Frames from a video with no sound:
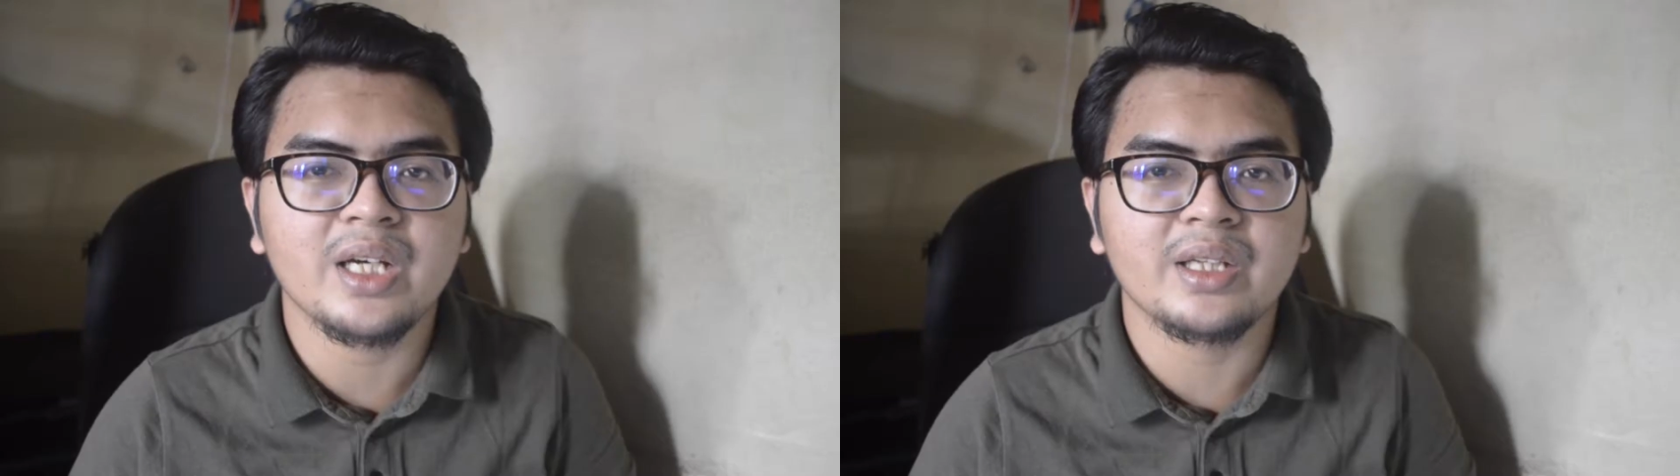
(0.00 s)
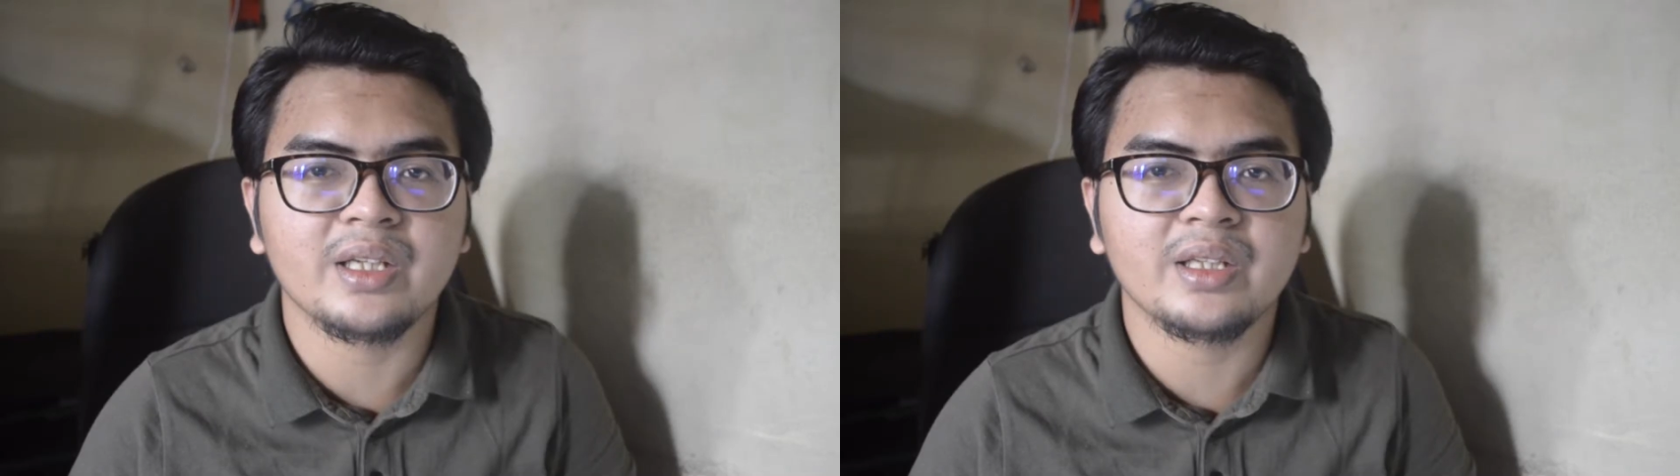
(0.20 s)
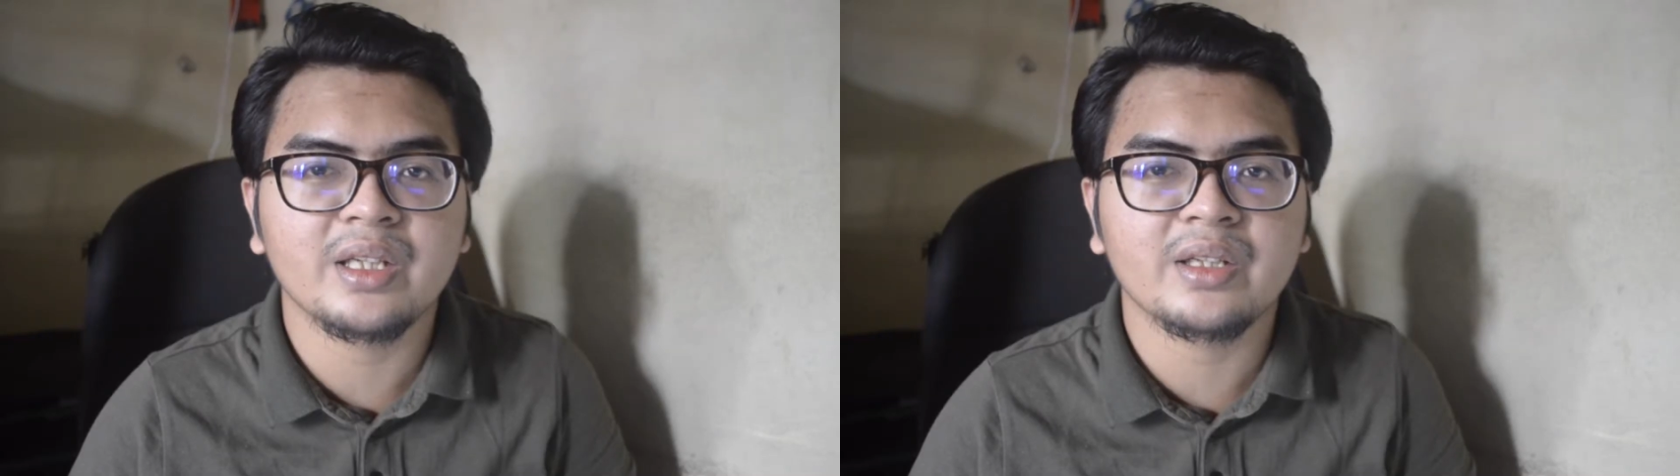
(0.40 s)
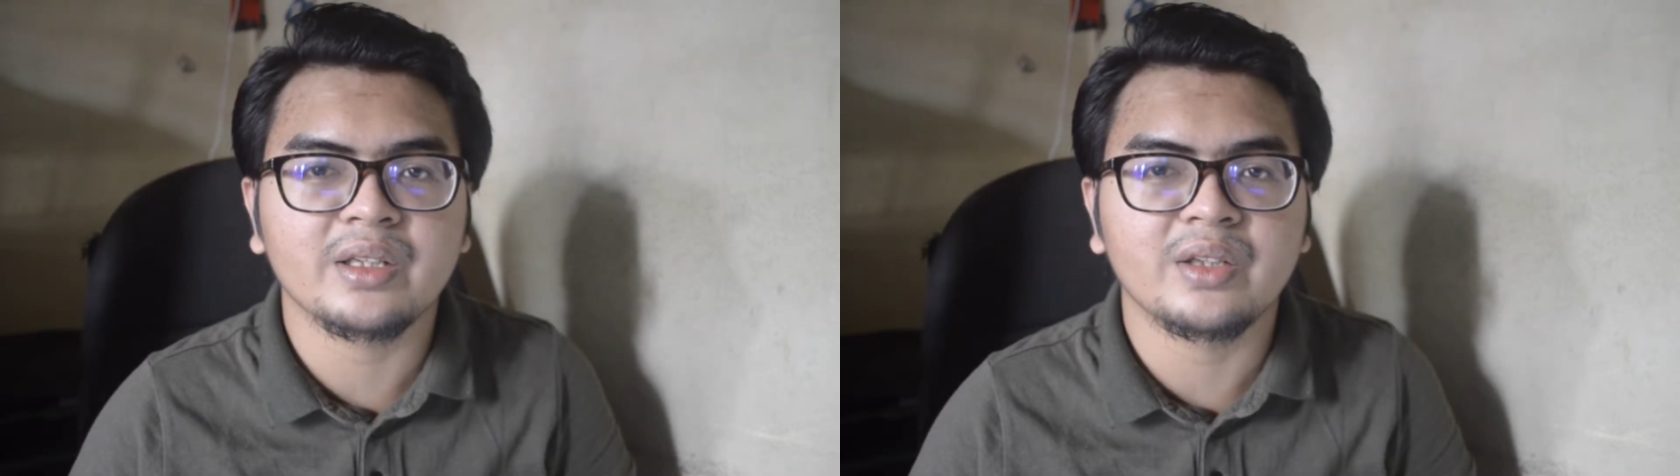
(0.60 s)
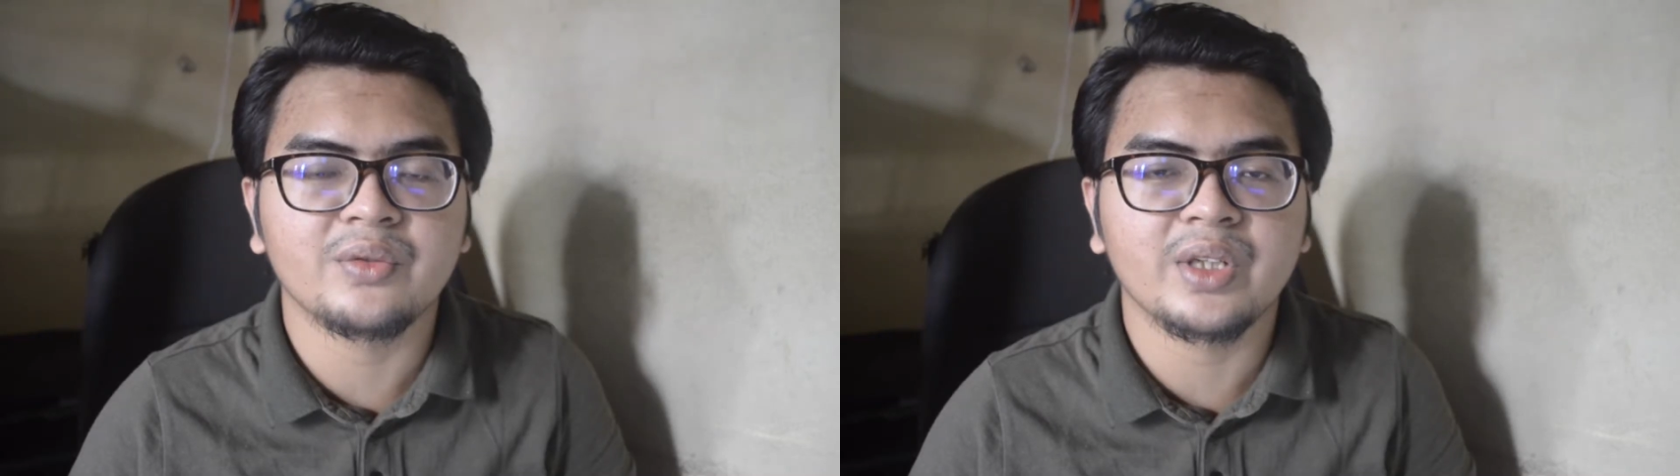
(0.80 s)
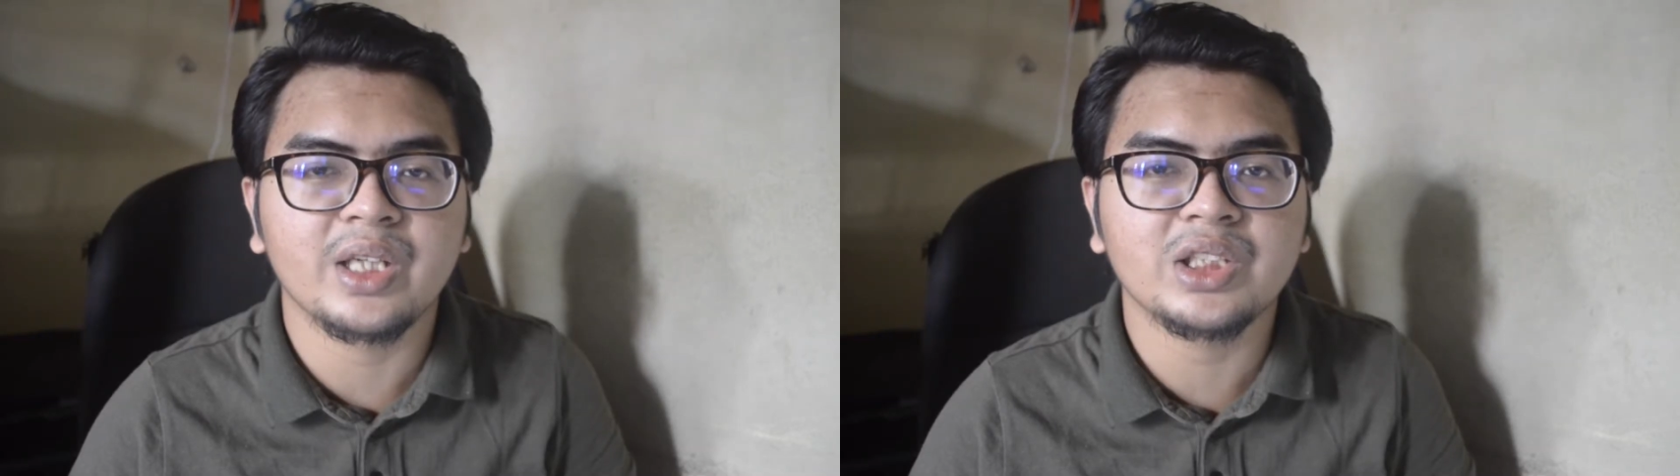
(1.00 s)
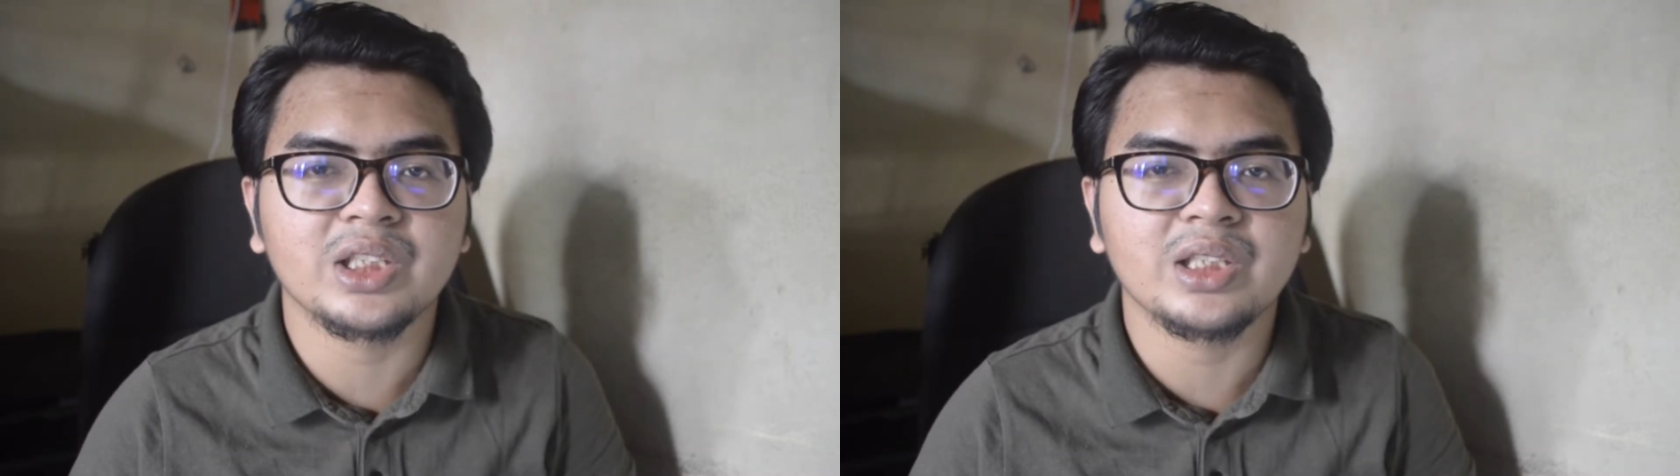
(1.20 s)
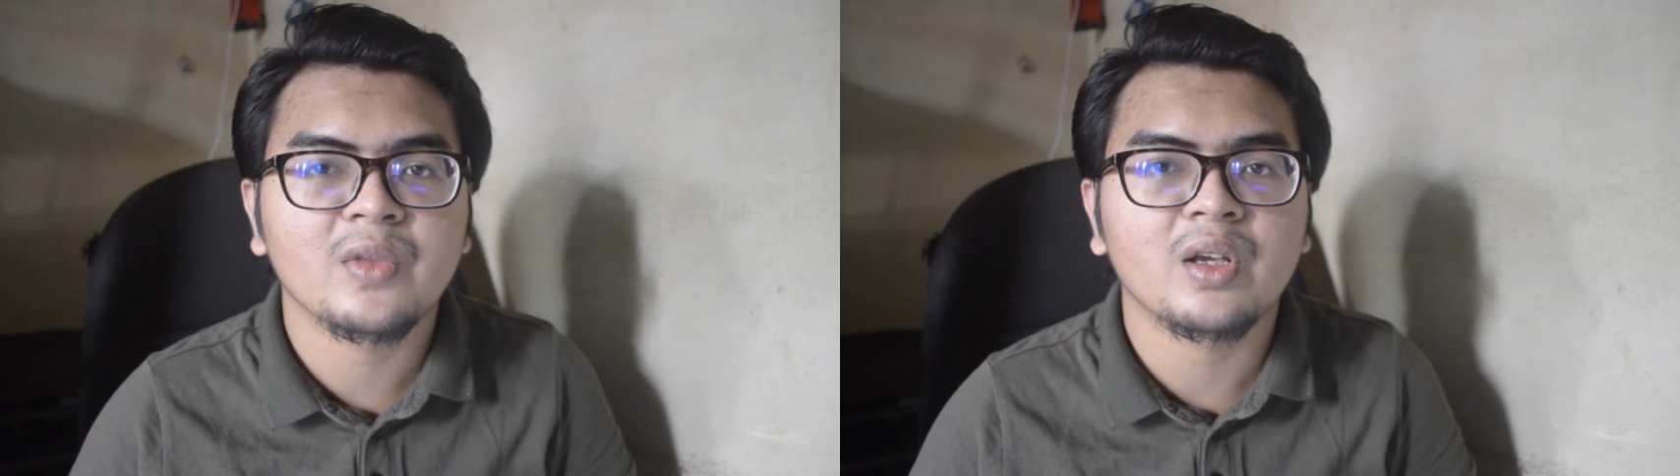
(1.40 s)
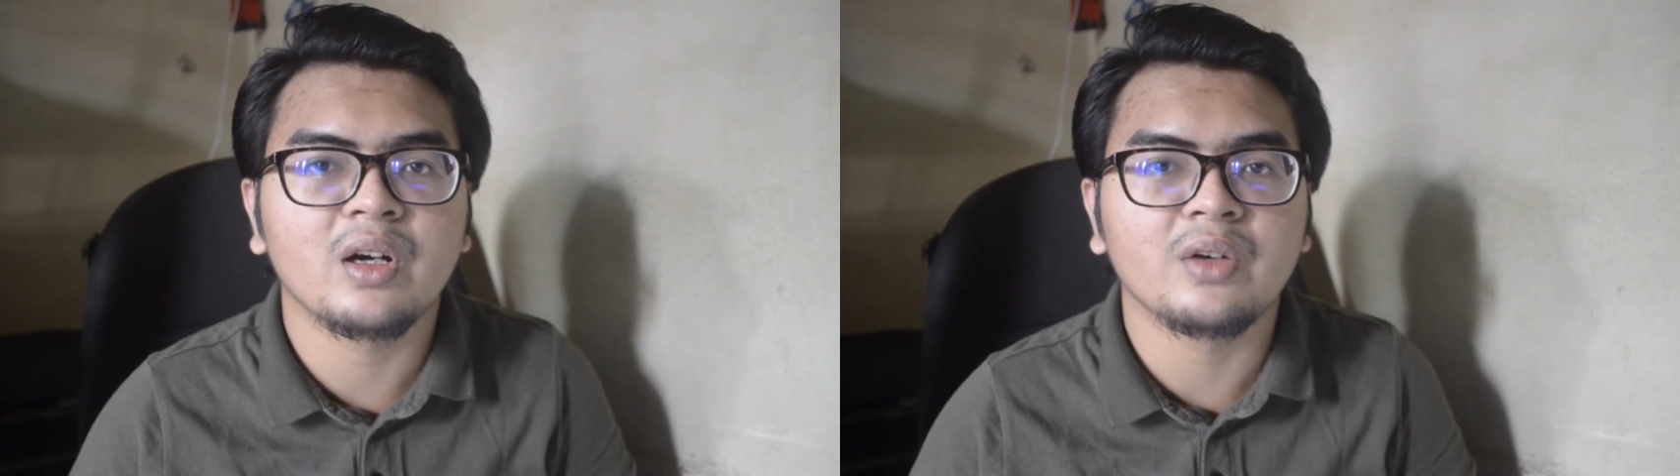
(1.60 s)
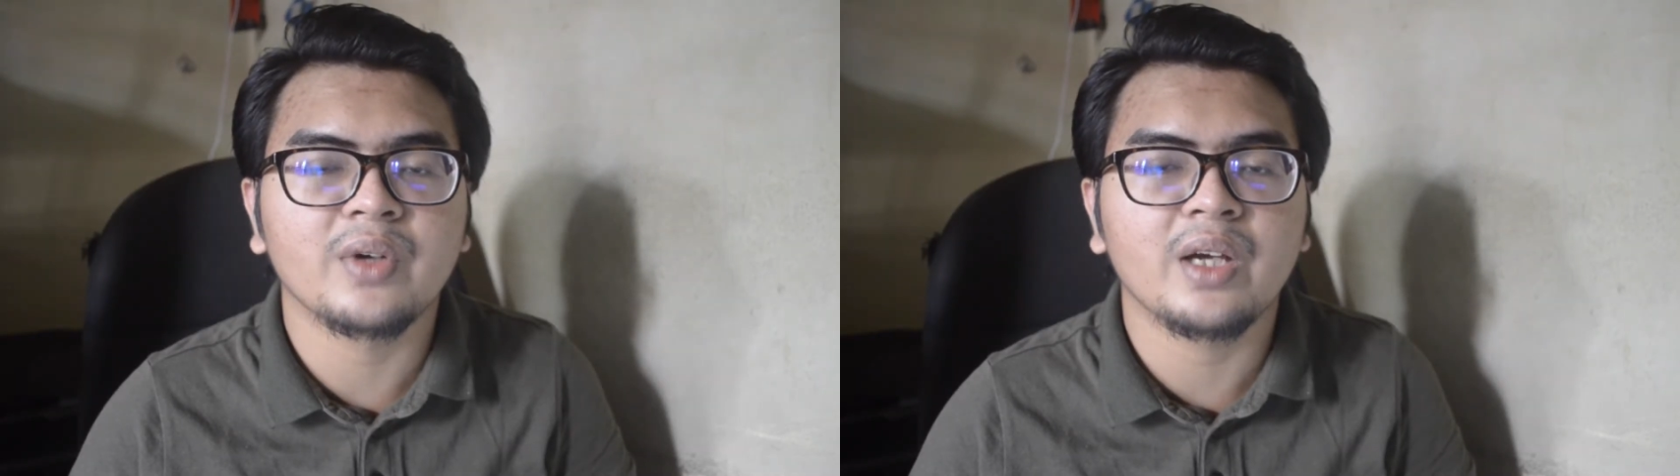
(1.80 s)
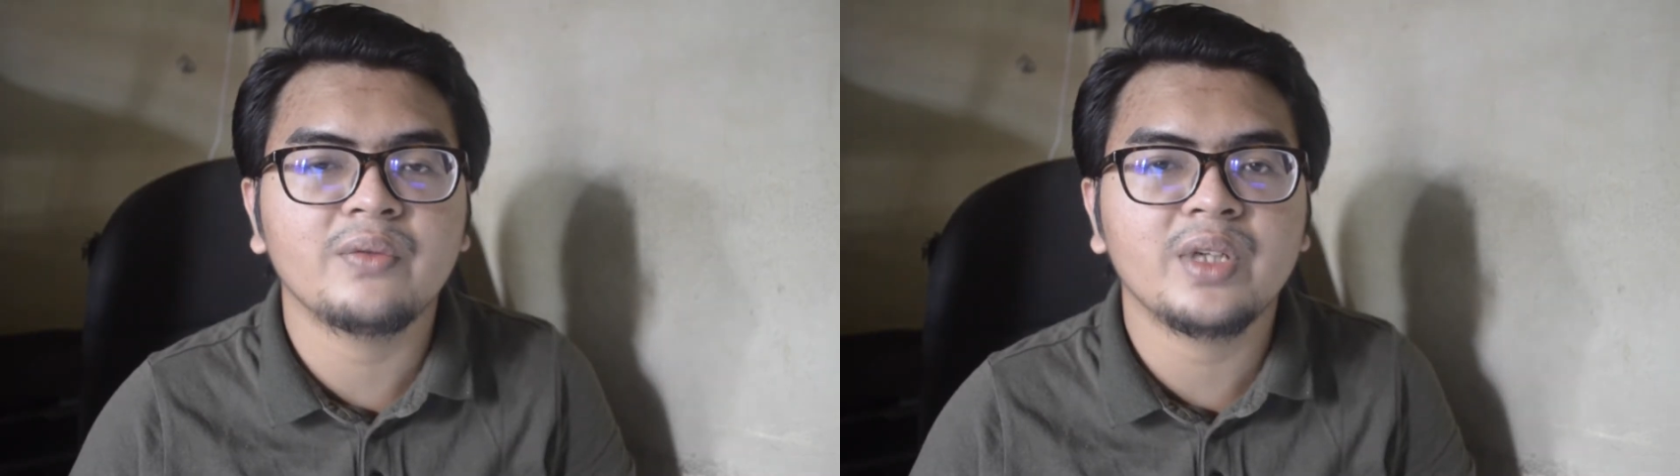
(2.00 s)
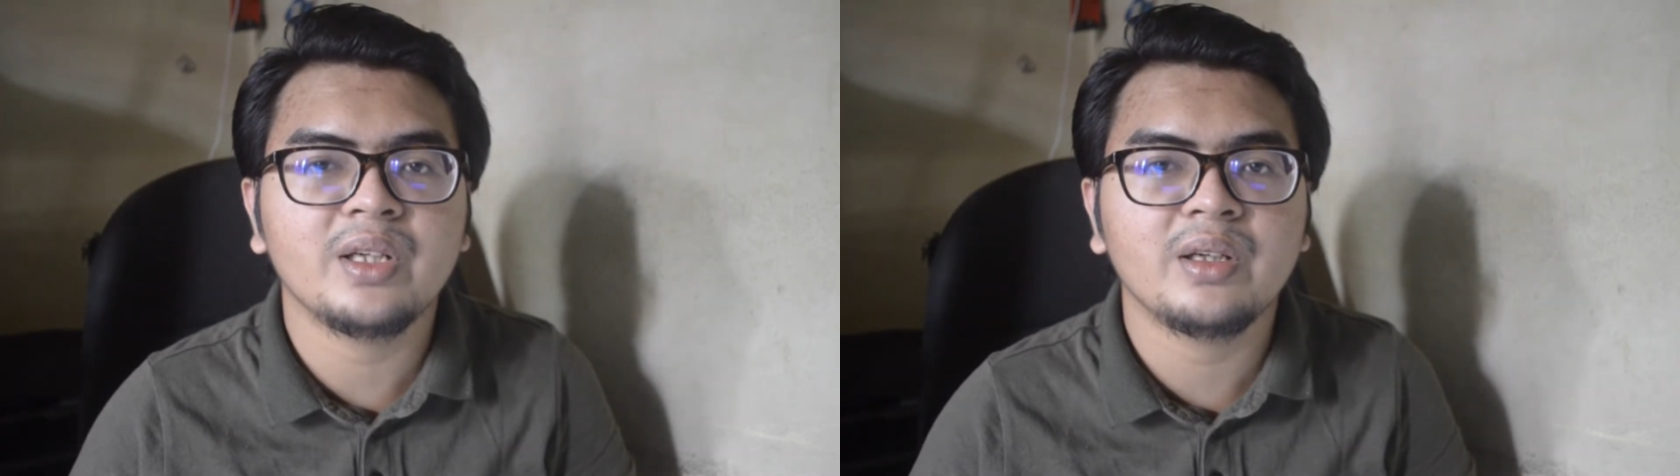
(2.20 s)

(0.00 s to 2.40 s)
data rectification of every